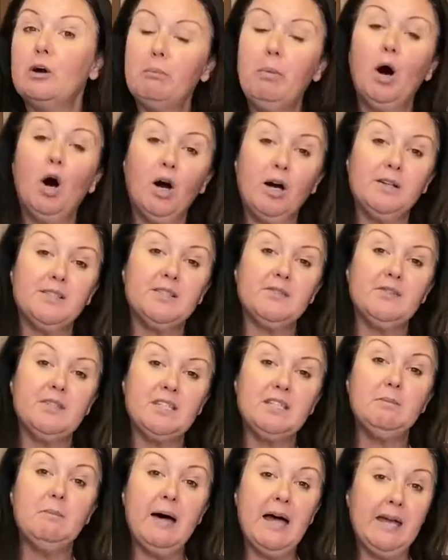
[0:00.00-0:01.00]
parts of the
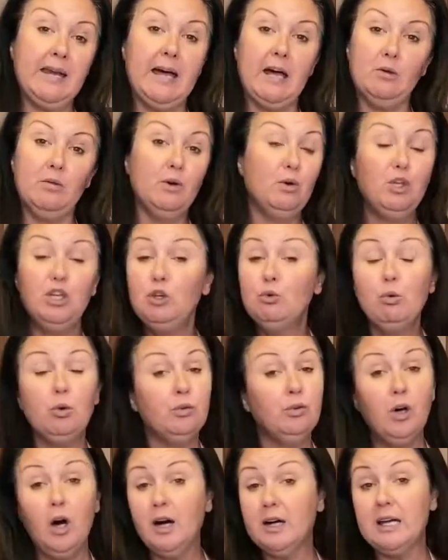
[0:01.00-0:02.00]
tomato that you will
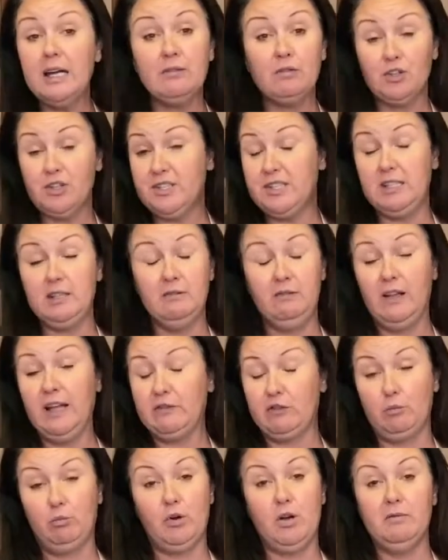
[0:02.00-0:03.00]
not ever see the
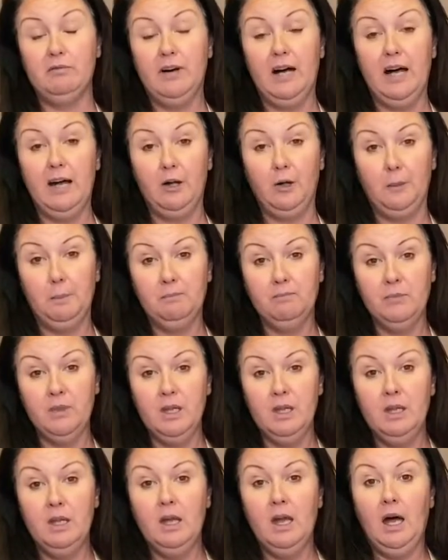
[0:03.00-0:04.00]
flavor
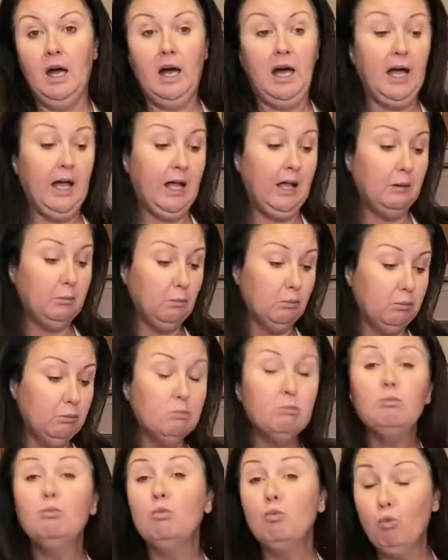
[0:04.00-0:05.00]
profile.
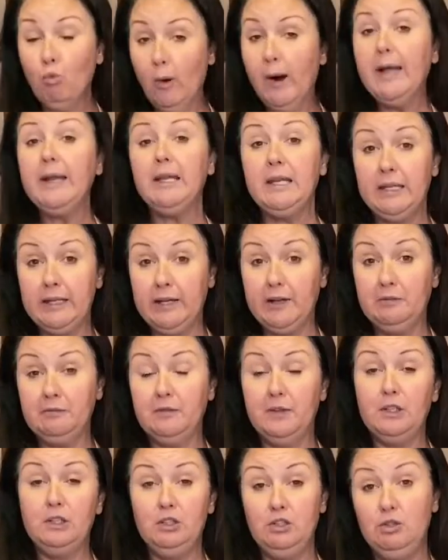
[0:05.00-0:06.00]
What if
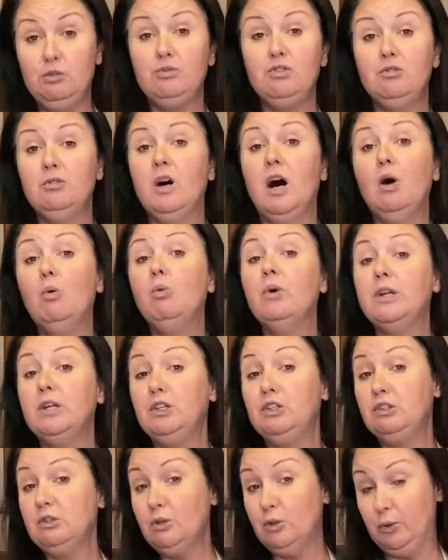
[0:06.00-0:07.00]
you do not want
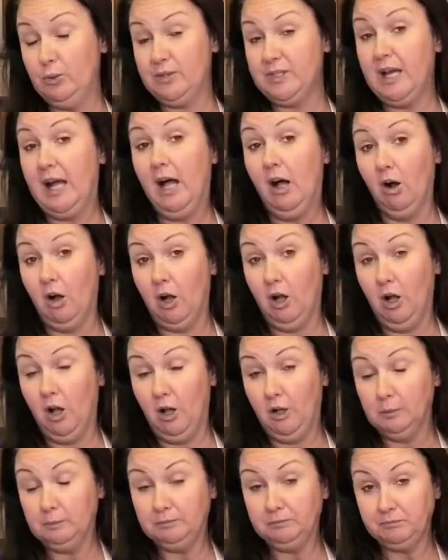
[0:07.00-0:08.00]
to use
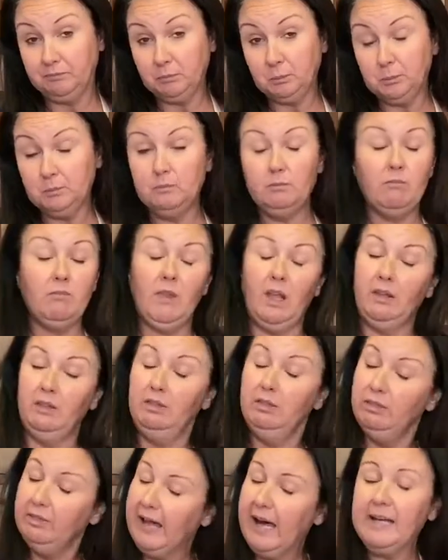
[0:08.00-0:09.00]
alcohol?
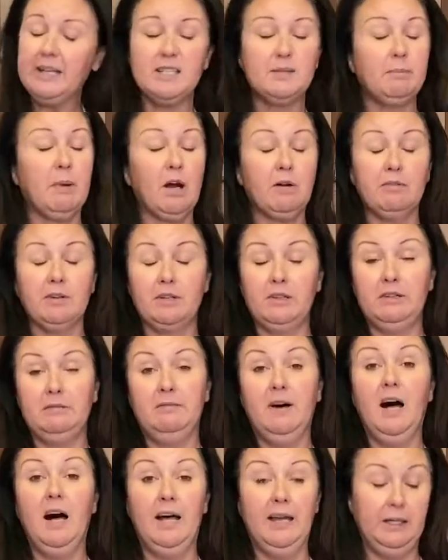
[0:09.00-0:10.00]
That is perfectly
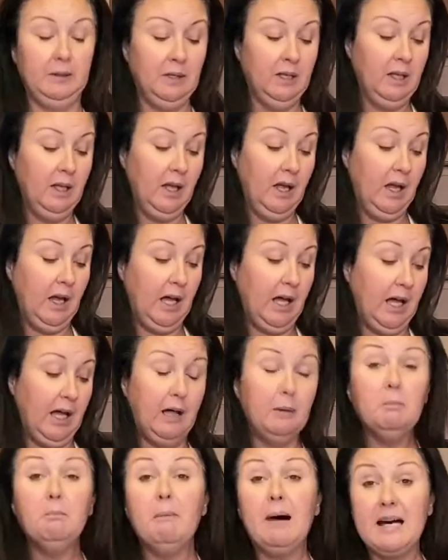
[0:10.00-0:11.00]
fine.
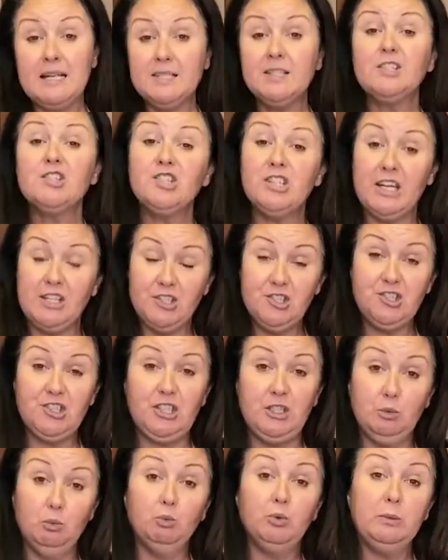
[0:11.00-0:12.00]
My
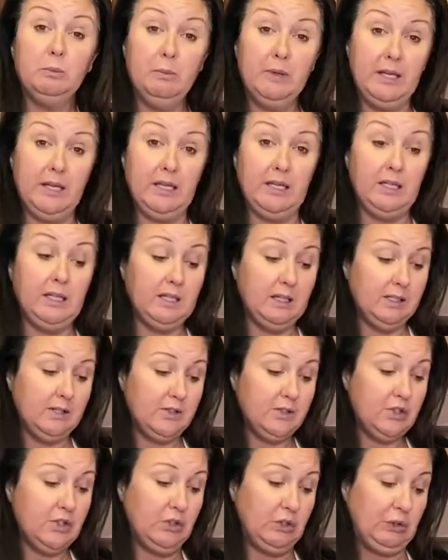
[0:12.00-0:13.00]
suggestion would be
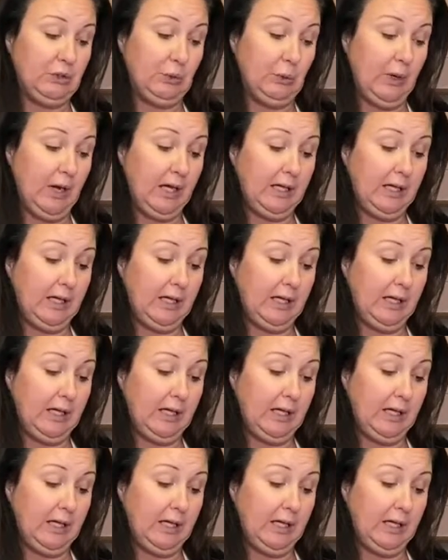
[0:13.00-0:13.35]
to